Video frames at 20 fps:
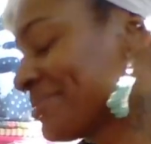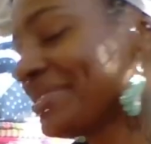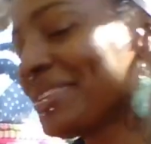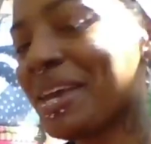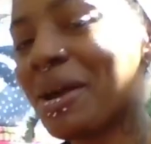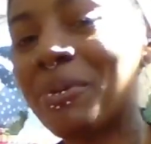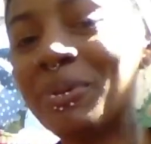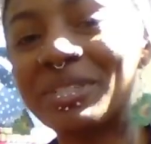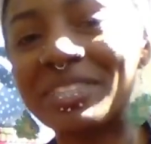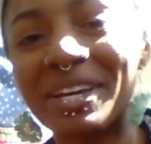
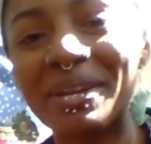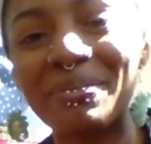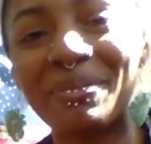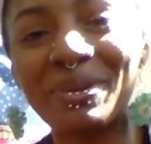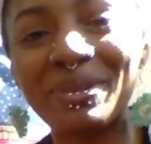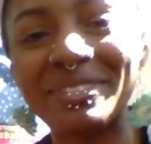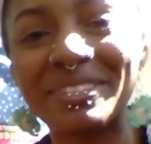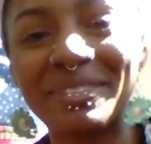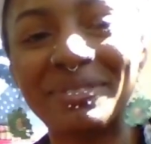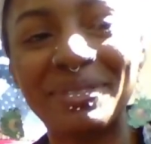I wish I had more
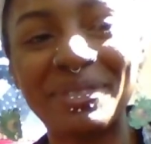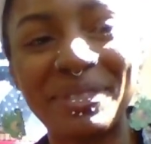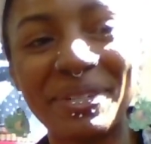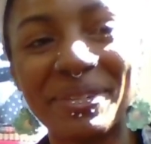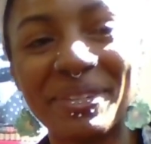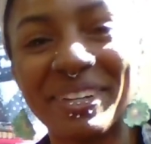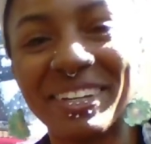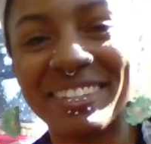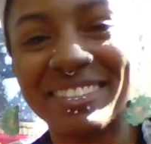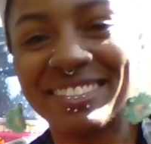stuff to show
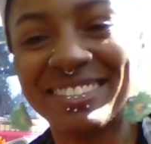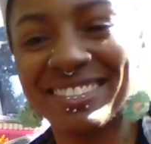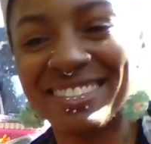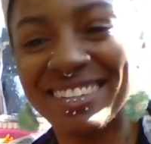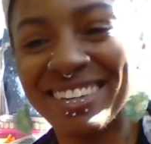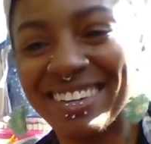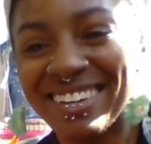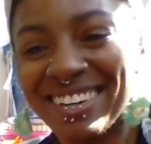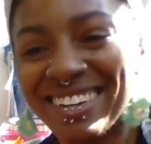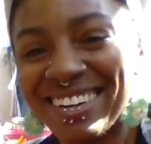you guys.
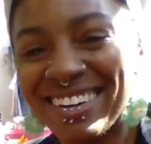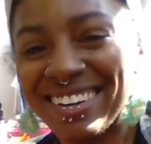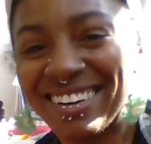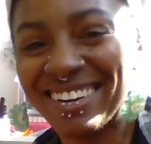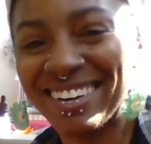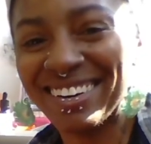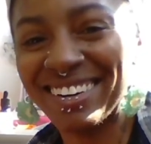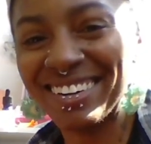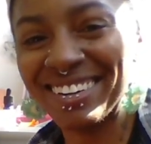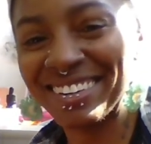
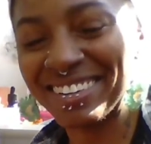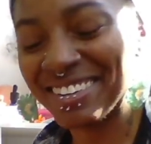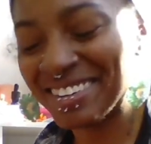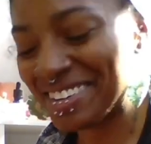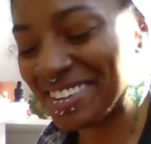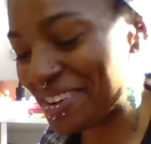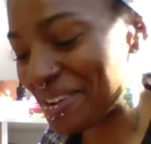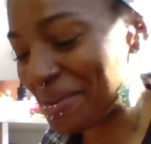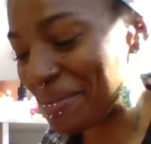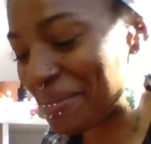
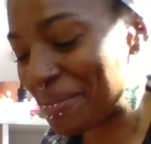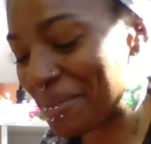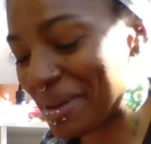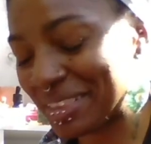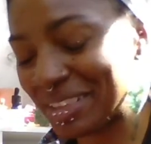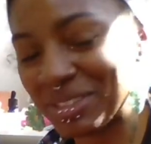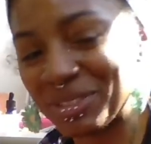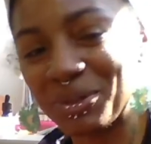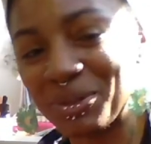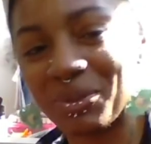
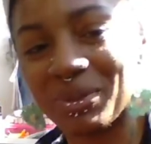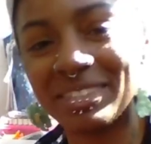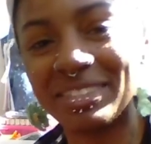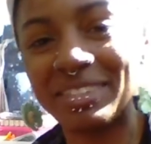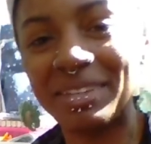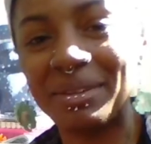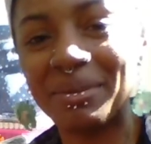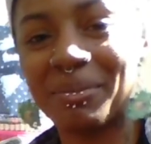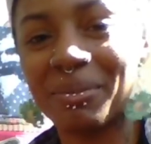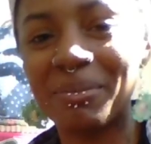Unless you want to
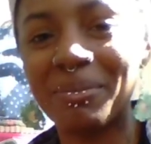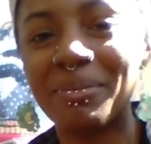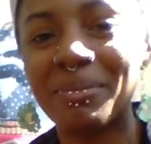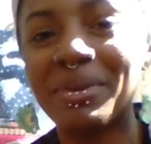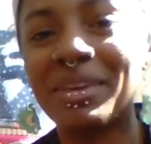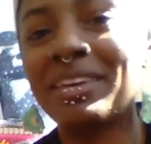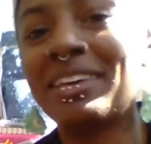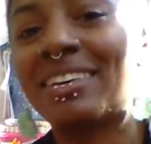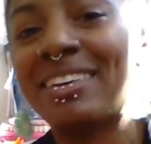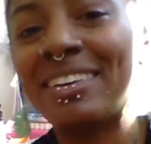see
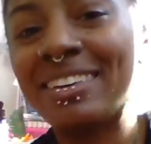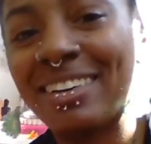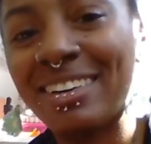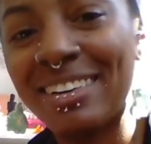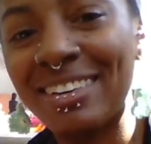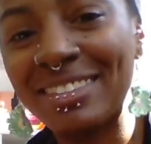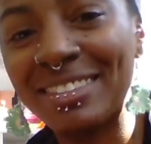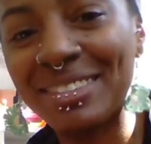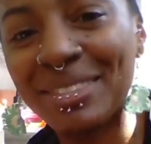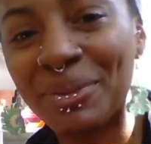me
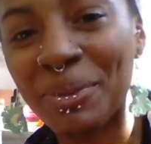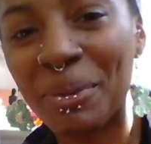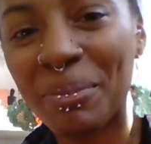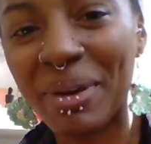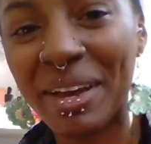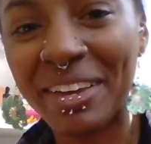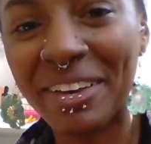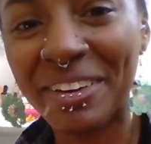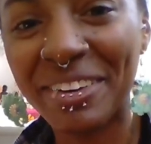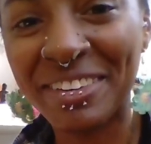sort my
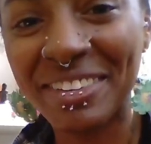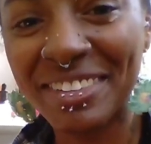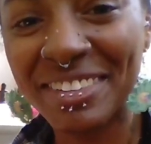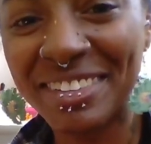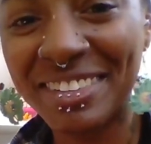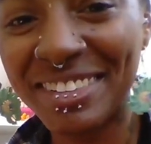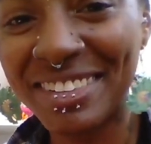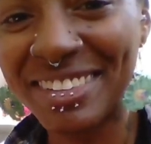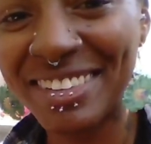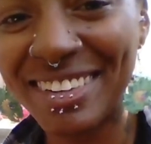yarn
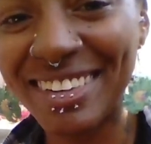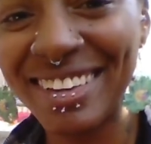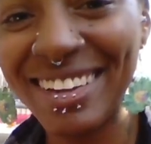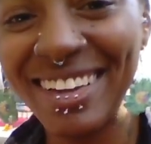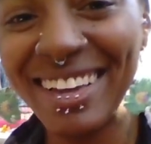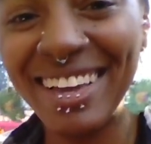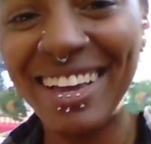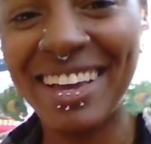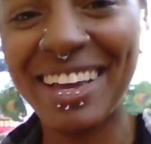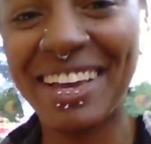
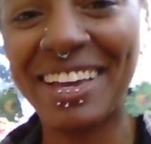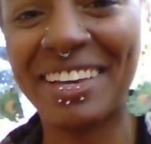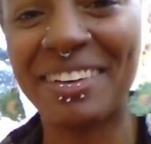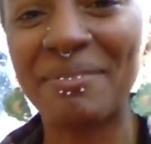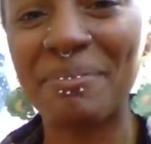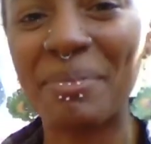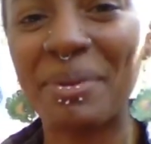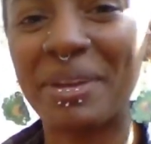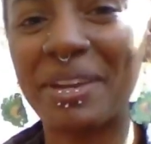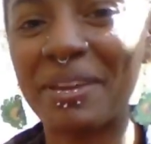and
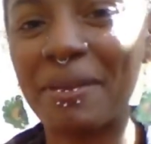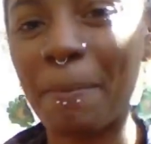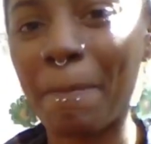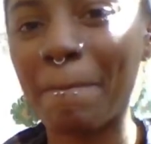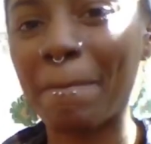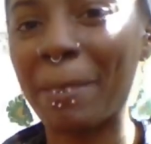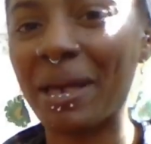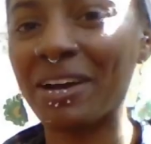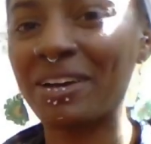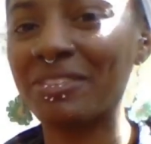put it
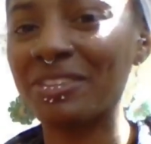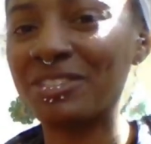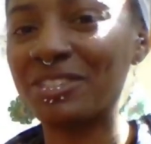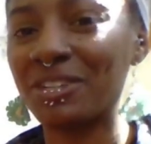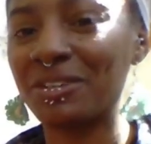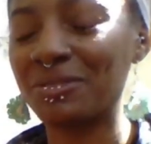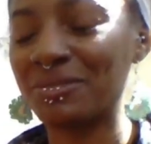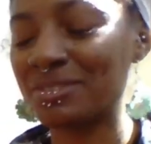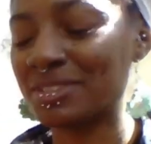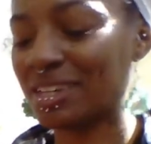back on the
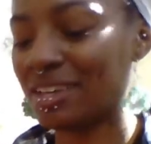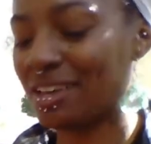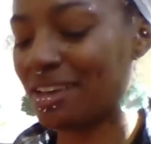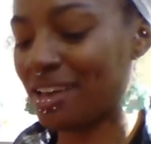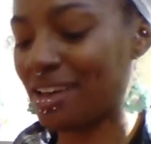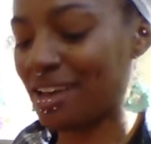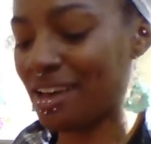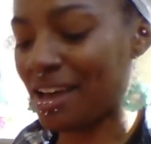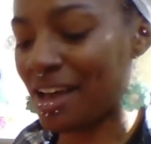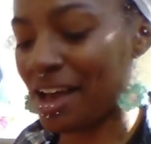shelves.
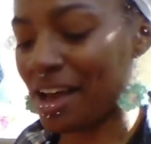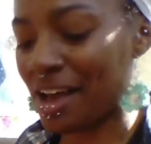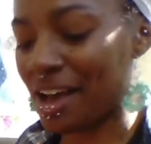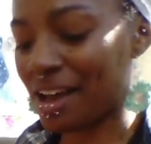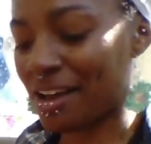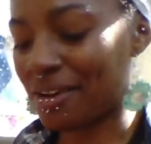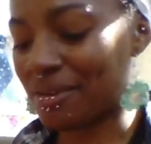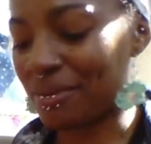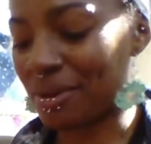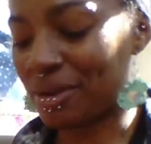
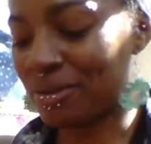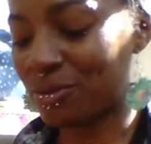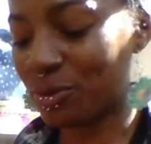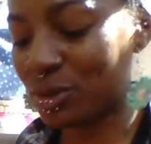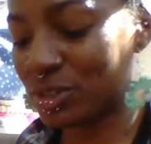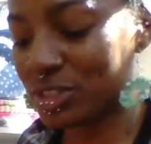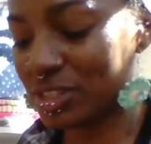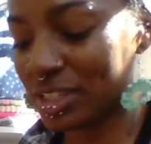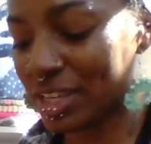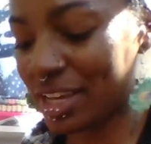
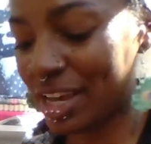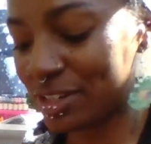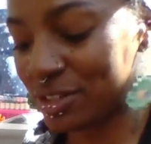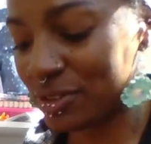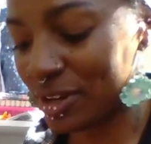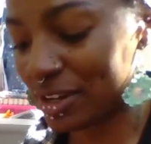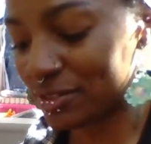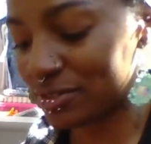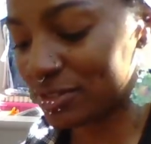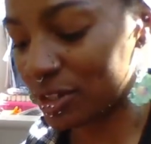Unfortunately, I do
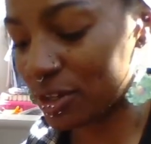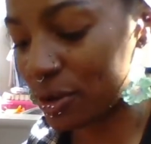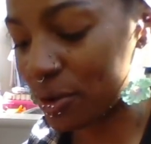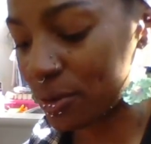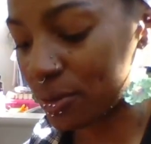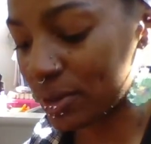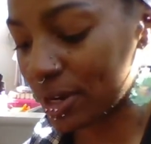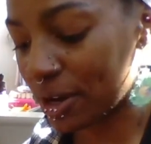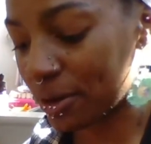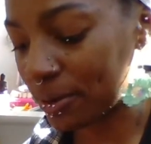have to go
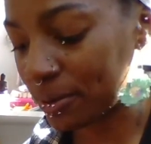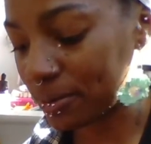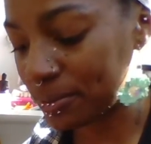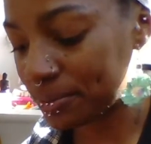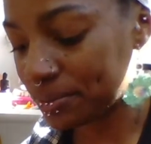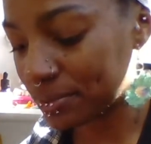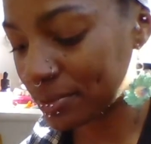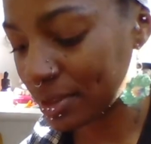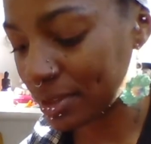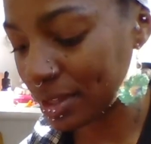now
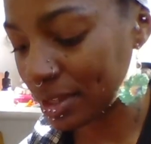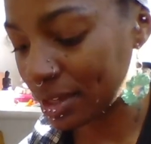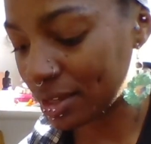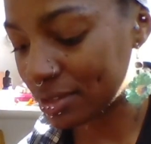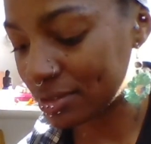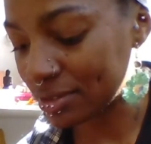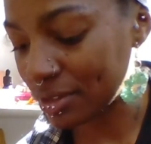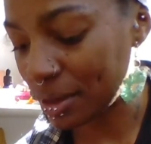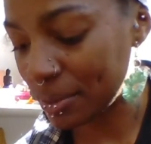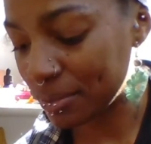
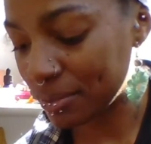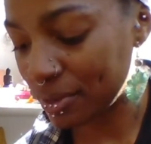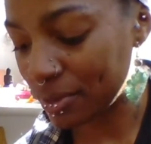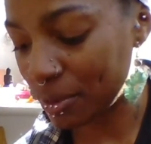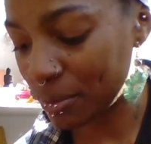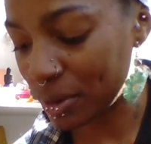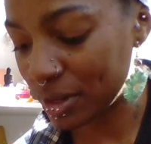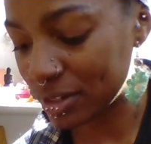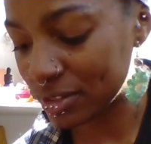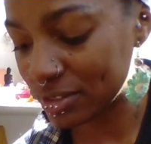because I'm
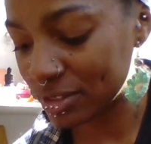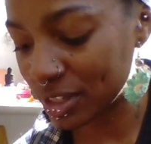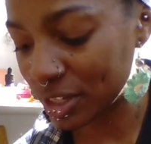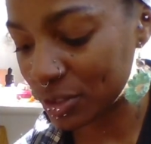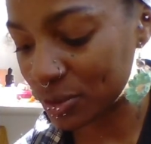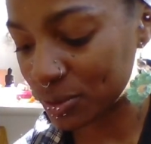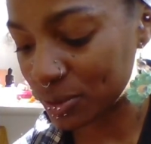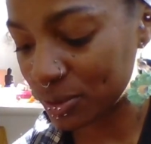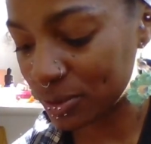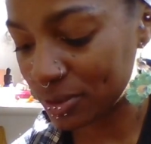on a
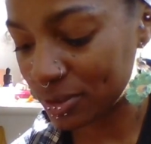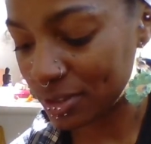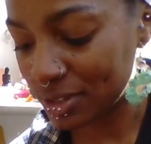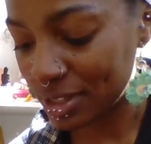schedule.